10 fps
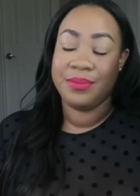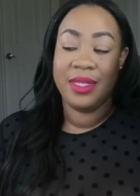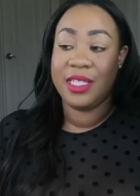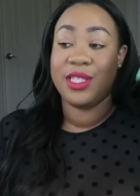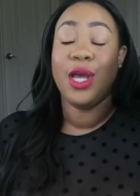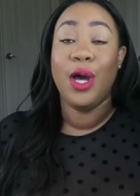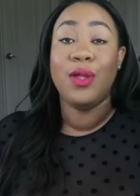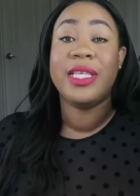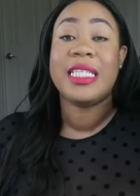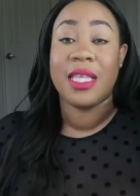this is the
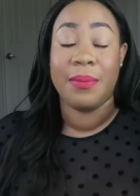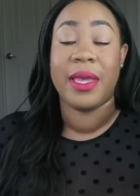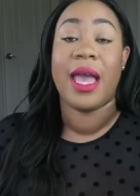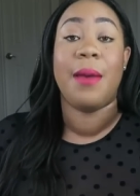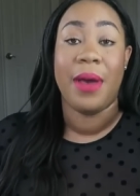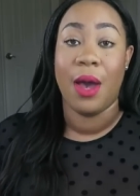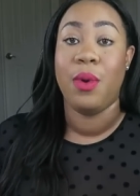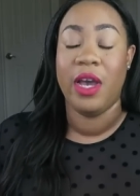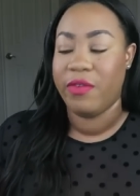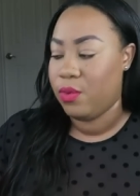only sleeping cap I
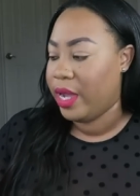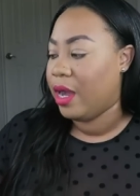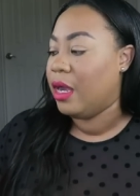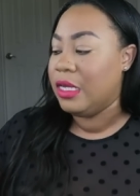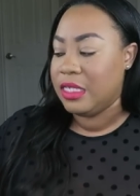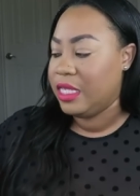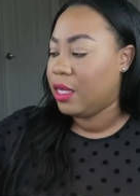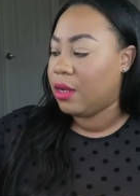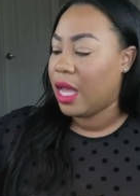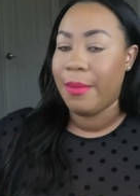will ever wear.
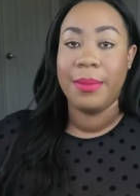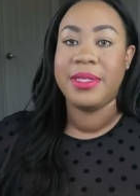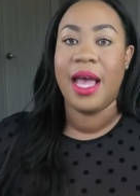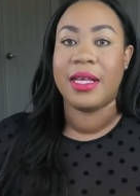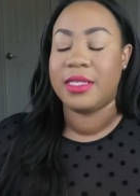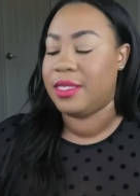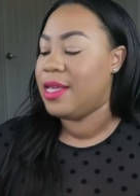Silk, I'm obsessed.